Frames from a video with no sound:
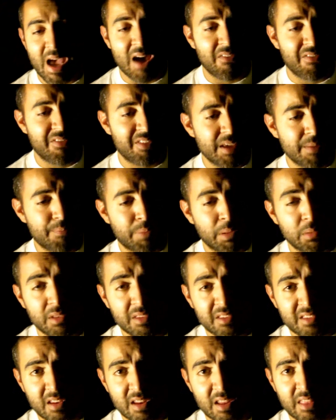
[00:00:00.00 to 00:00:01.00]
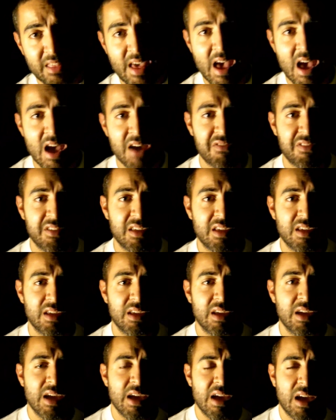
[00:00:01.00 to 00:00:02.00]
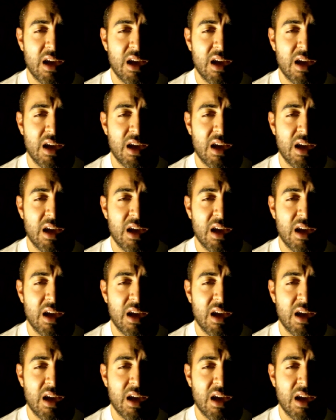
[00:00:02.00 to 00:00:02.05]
have the publicity, they have the